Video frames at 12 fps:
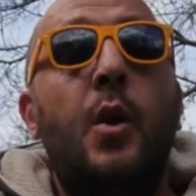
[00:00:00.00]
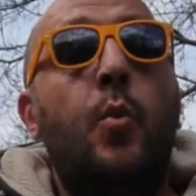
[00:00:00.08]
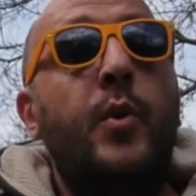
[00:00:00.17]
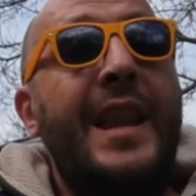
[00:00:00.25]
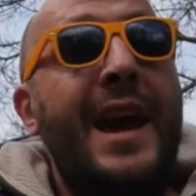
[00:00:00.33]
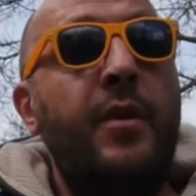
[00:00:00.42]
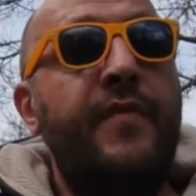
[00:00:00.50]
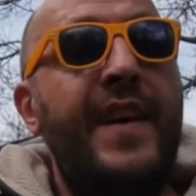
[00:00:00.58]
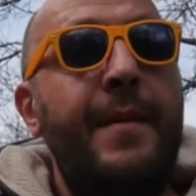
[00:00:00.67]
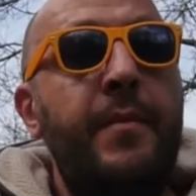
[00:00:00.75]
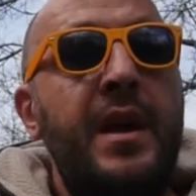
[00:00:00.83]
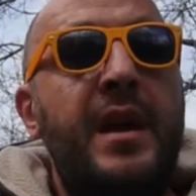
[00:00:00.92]
Without
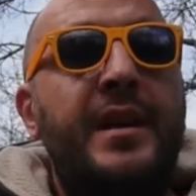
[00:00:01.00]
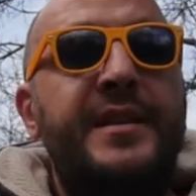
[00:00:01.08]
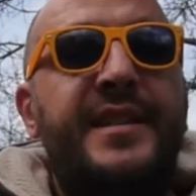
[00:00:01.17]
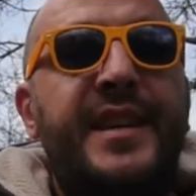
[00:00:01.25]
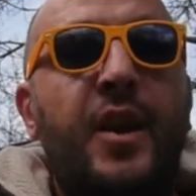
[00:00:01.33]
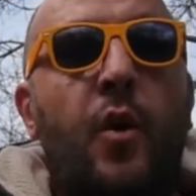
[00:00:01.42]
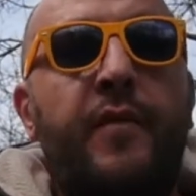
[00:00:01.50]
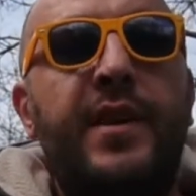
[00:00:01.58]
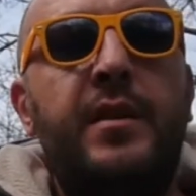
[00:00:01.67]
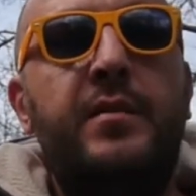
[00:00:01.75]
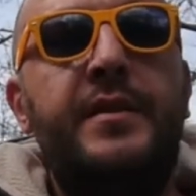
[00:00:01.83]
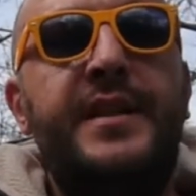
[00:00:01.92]
them, the
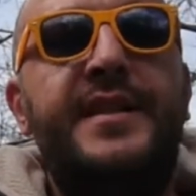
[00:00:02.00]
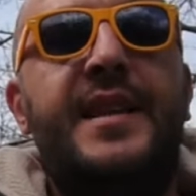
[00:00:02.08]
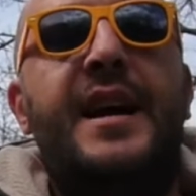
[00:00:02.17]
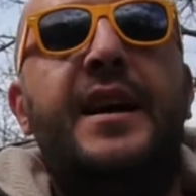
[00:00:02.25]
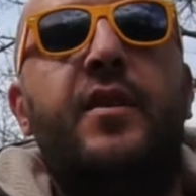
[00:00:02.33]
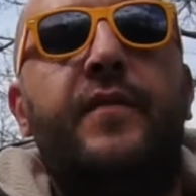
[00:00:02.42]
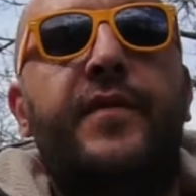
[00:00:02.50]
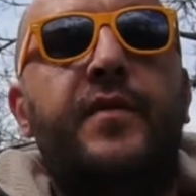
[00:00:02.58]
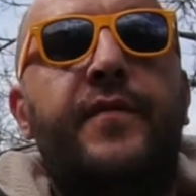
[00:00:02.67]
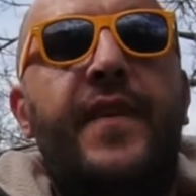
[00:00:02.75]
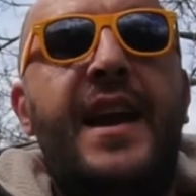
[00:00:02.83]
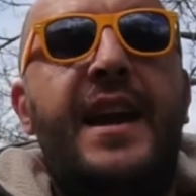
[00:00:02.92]
overall design of
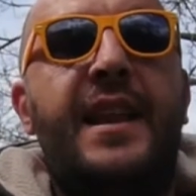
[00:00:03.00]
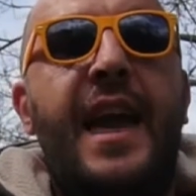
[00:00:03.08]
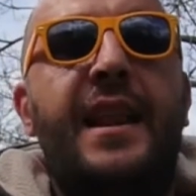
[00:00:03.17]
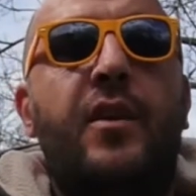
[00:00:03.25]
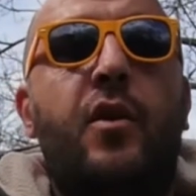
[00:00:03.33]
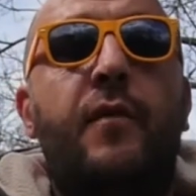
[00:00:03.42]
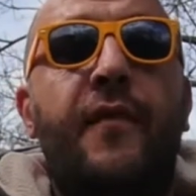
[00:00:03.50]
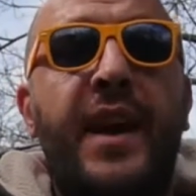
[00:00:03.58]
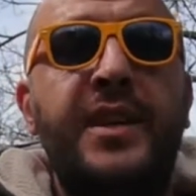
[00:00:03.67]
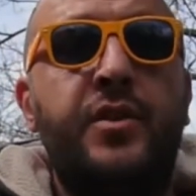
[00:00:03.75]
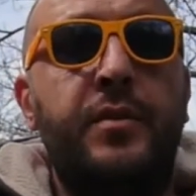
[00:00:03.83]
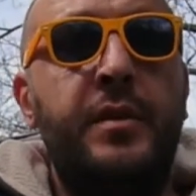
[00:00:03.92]
your van and
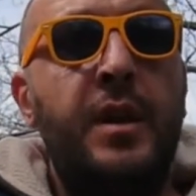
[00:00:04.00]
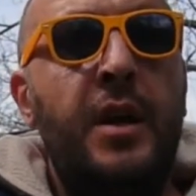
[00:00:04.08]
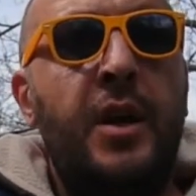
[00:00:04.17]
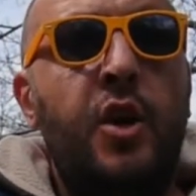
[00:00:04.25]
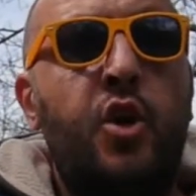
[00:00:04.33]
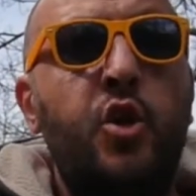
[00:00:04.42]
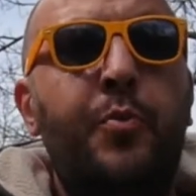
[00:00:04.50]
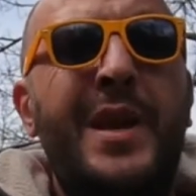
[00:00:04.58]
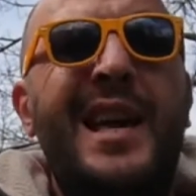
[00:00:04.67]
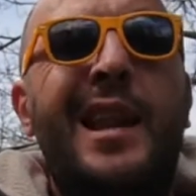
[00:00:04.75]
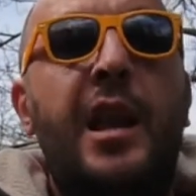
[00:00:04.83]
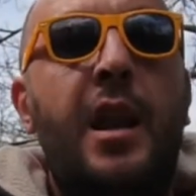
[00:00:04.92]
conversion could
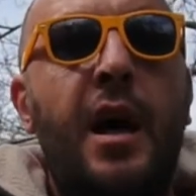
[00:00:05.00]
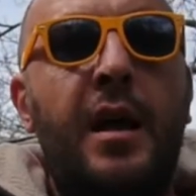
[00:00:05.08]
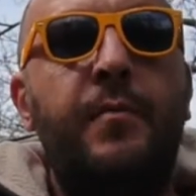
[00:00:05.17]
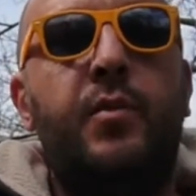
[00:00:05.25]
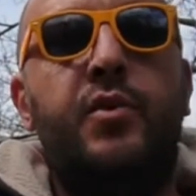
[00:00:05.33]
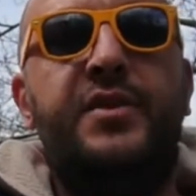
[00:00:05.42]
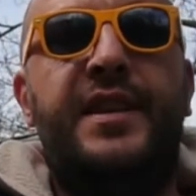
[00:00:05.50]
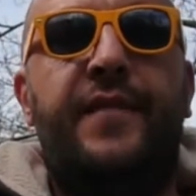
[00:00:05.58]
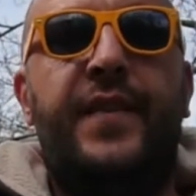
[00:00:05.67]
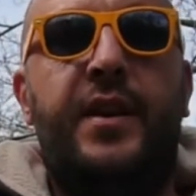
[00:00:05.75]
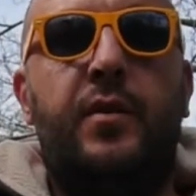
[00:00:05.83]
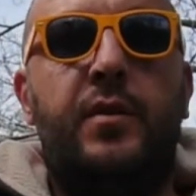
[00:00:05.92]
be a lot more
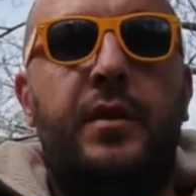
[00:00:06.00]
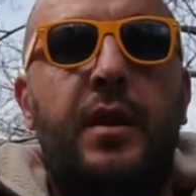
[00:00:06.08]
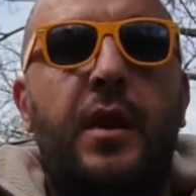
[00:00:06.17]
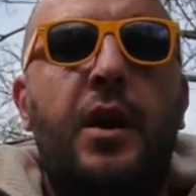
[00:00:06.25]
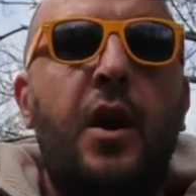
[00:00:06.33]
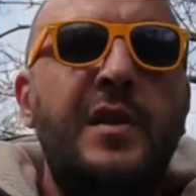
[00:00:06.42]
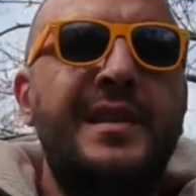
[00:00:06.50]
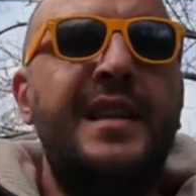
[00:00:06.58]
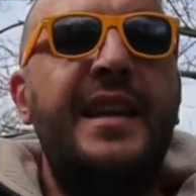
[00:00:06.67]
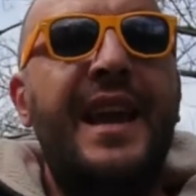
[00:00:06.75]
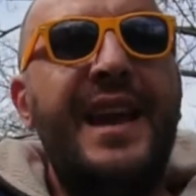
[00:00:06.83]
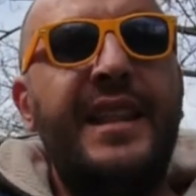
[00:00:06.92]
difficult,
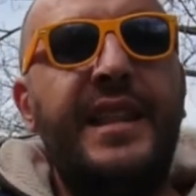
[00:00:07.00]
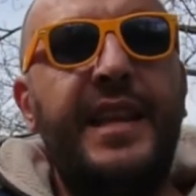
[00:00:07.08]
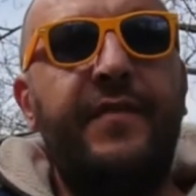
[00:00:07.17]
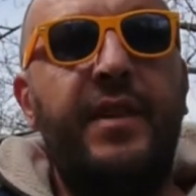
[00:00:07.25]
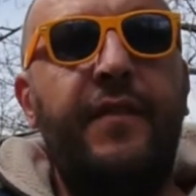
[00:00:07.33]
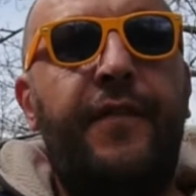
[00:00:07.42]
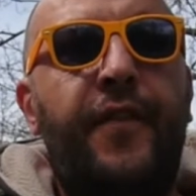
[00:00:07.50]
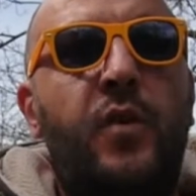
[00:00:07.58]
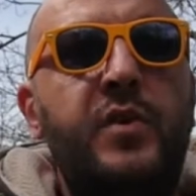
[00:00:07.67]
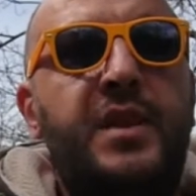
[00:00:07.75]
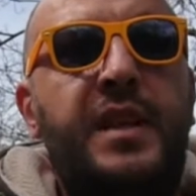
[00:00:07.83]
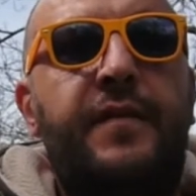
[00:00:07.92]
costly and even
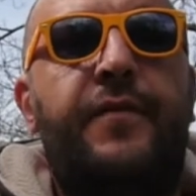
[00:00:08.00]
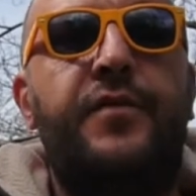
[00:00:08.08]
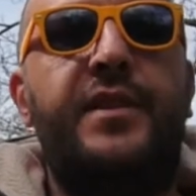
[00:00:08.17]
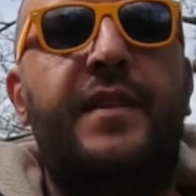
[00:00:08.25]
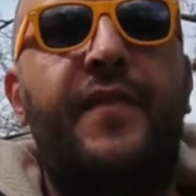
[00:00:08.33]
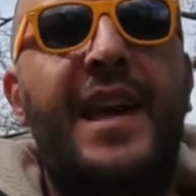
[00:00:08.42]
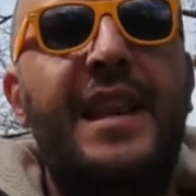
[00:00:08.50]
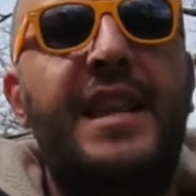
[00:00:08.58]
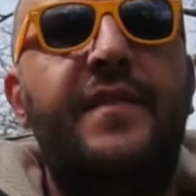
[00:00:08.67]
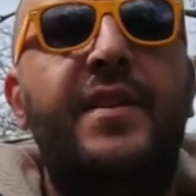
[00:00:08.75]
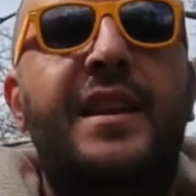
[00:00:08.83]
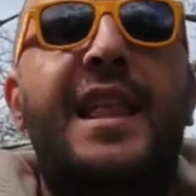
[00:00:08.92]
faulty for the van
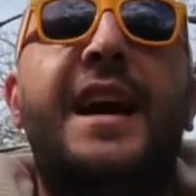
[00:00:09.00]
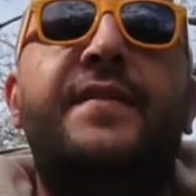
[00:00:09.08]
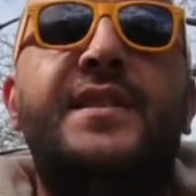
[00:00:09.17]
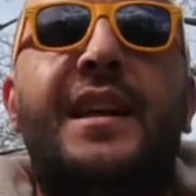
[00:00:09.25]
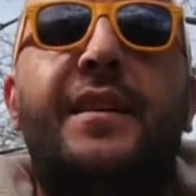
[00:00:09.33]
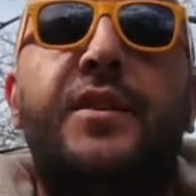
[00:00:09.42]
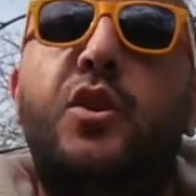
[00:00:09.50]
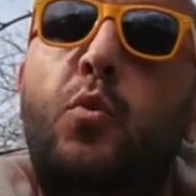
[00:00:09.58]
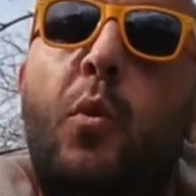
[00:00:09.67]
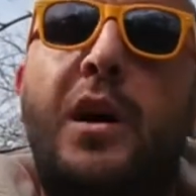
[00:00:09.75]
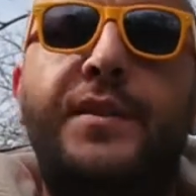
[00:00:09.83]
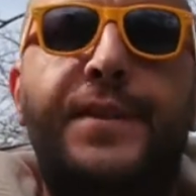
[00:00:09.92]
living lifestyle you
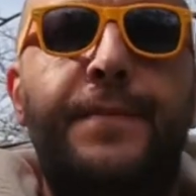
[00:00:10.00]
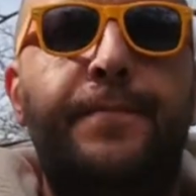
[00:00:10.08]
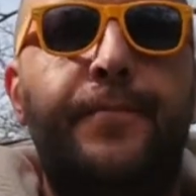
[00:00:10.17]
want.